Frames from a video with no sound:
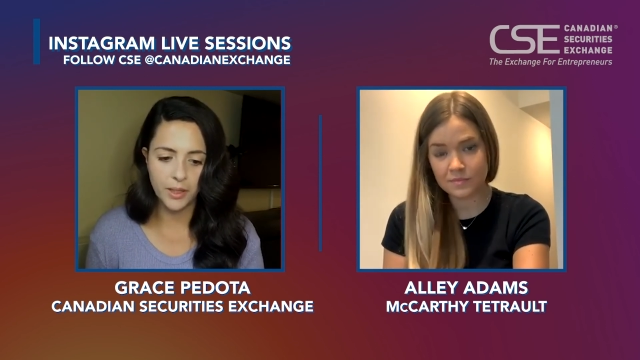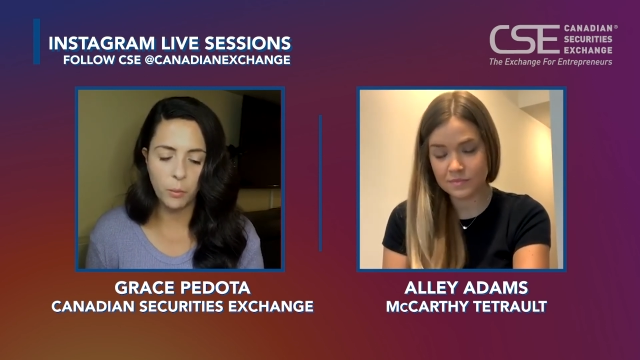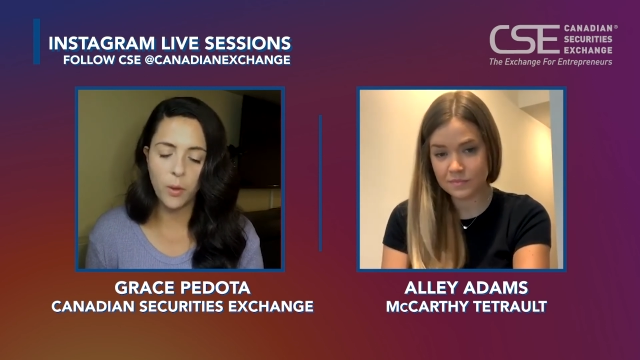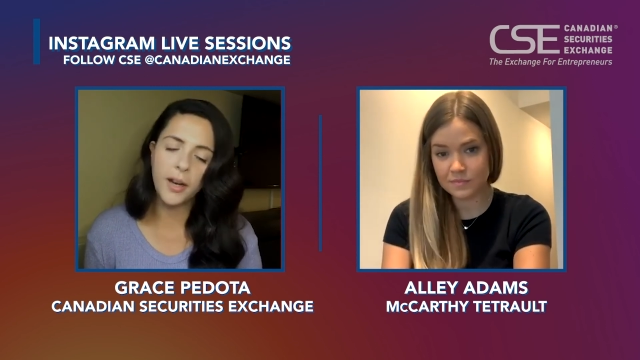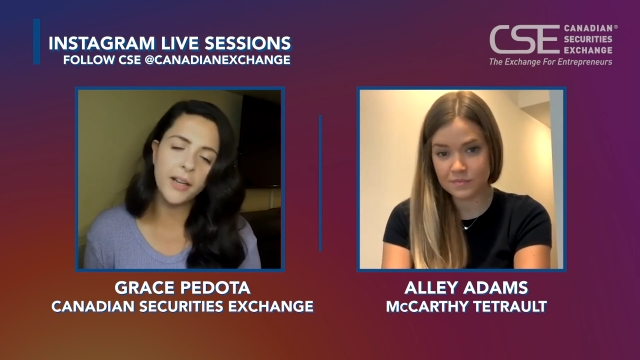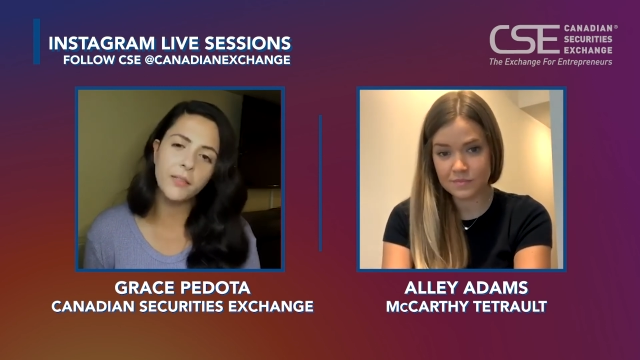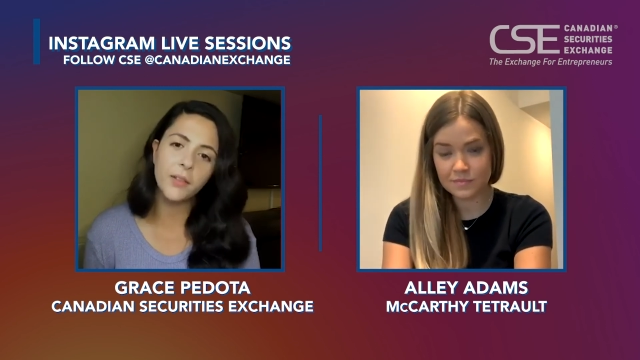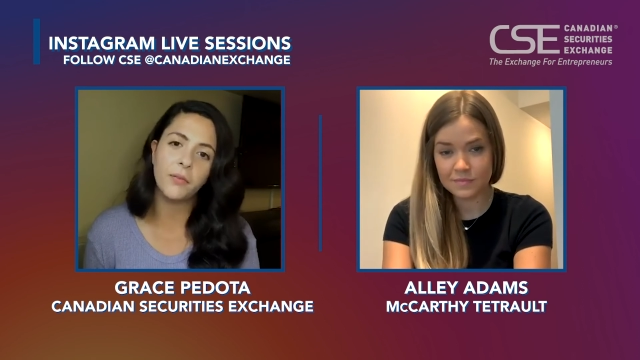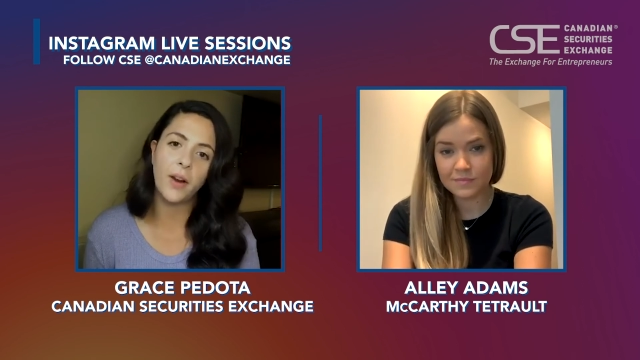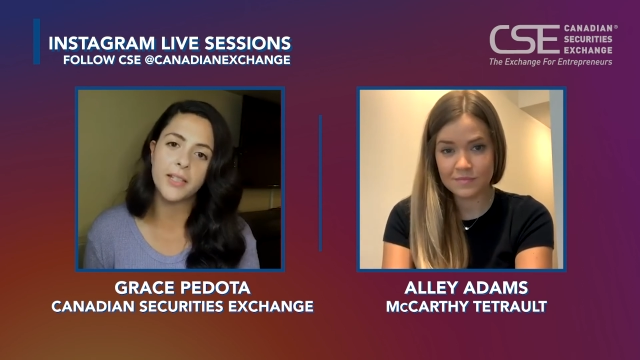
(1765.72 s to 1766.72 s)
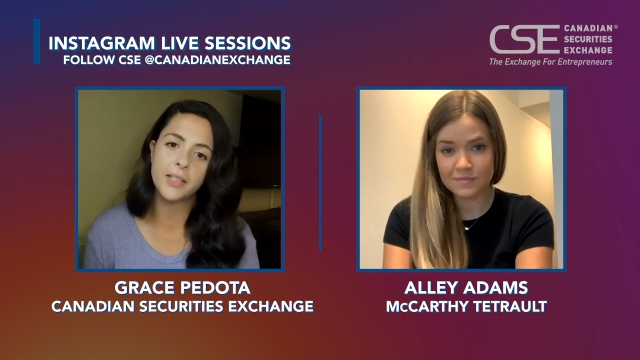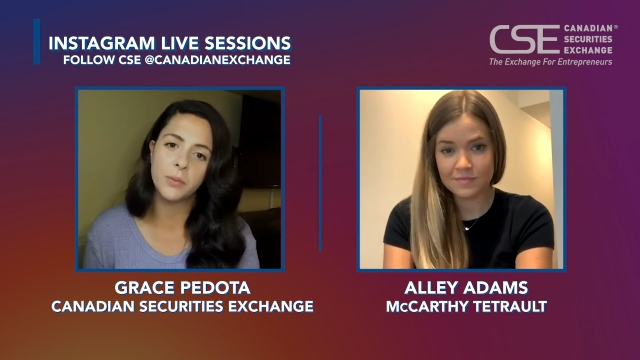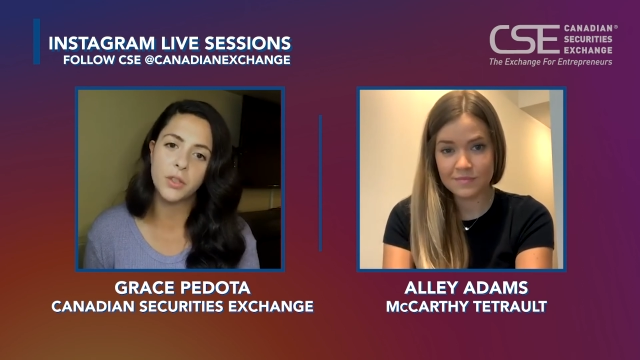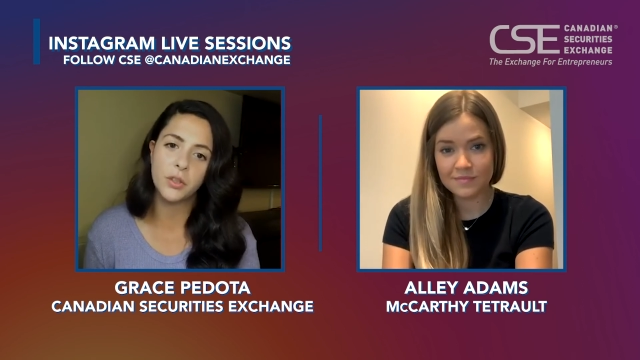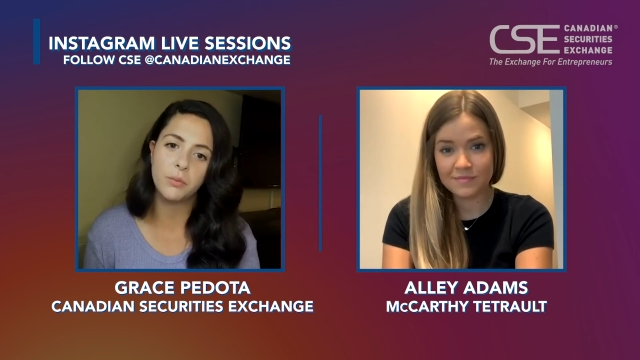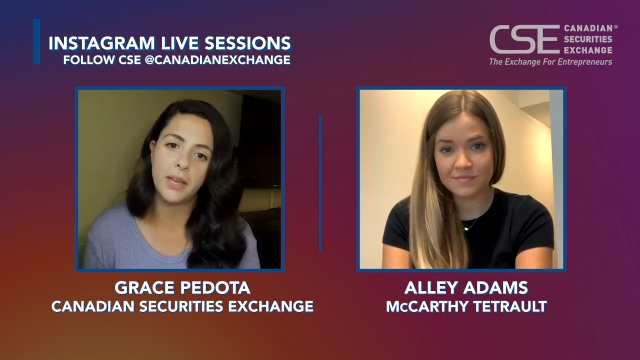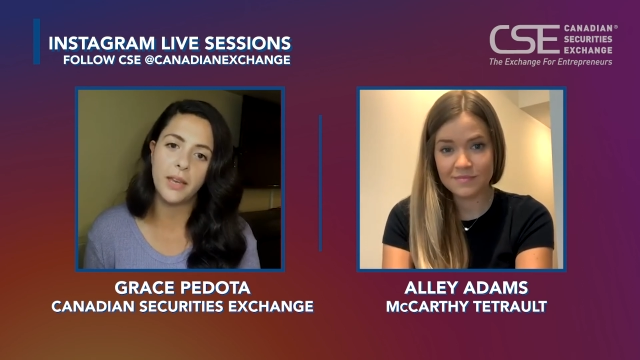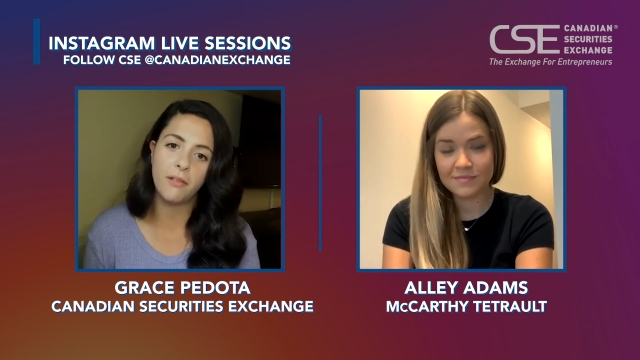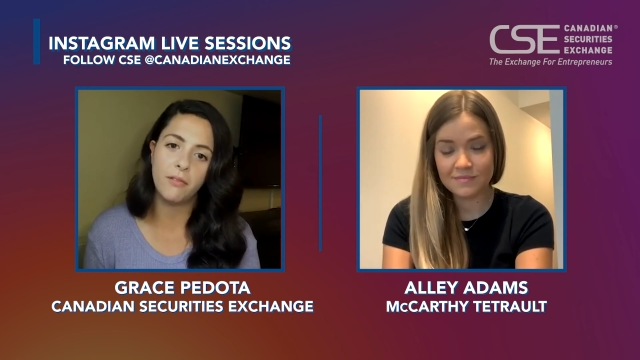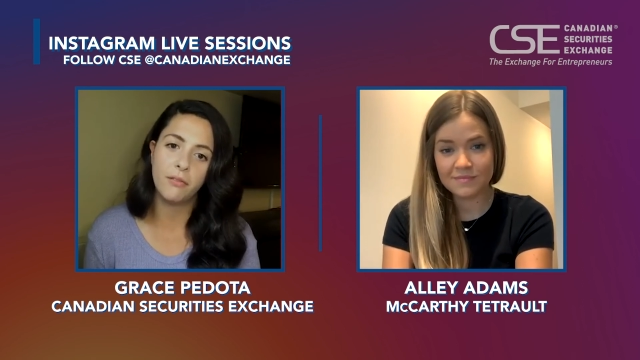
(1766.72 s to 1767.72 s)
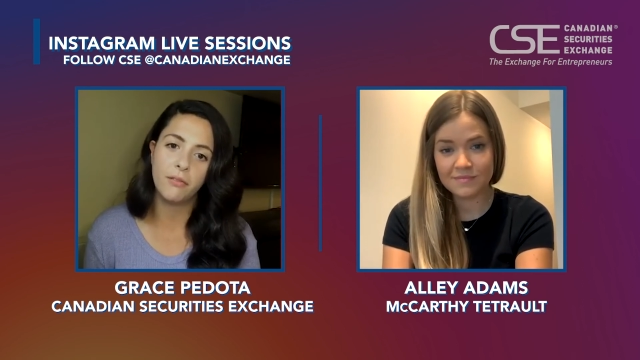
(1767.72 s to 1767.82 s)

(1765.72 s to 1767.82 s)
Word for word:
Speaker 1: what kind of advice would you give